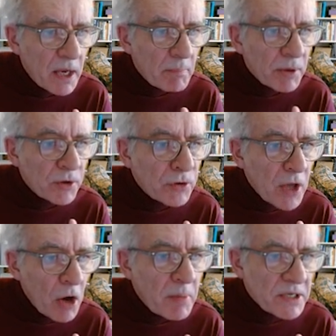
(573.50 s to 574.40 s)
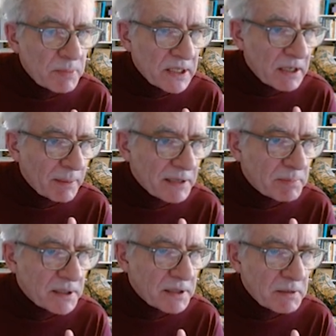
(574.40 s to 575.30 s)
but no measurement
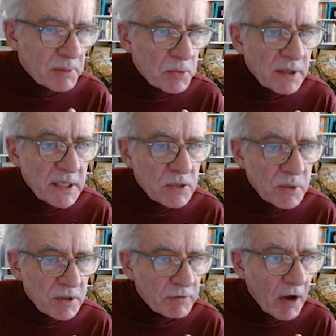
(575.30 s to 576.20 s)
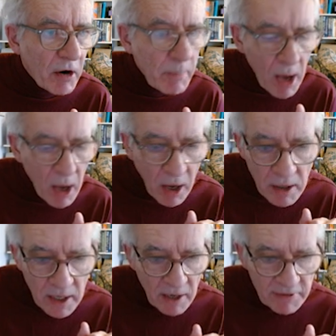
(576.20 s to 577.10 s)
incompatibility between things which are far apart,
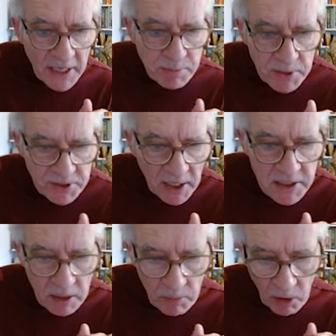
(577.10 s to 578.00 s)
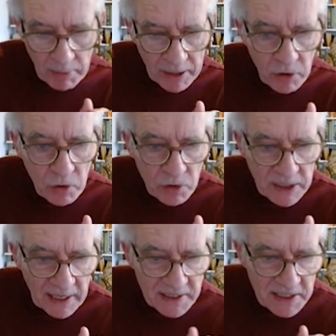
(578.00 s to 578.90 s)
that's precisely what
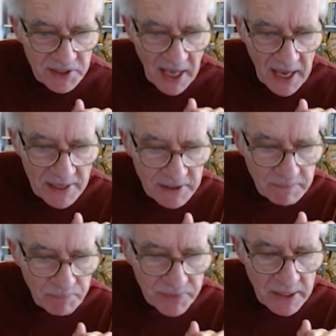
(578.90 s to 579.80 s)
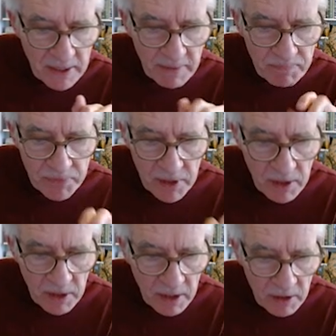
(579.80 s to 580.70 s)
microcausality says.
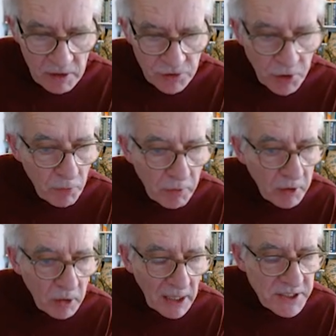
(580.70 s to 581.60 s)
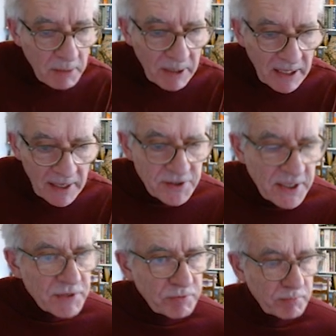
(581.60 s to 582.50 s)
So for classical mechanics,
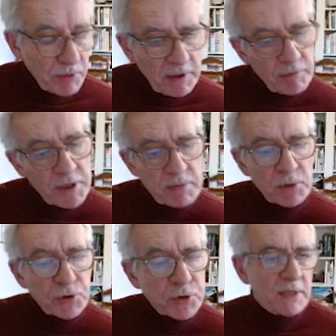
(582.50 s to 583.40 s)
that's perfectly reasonable too, it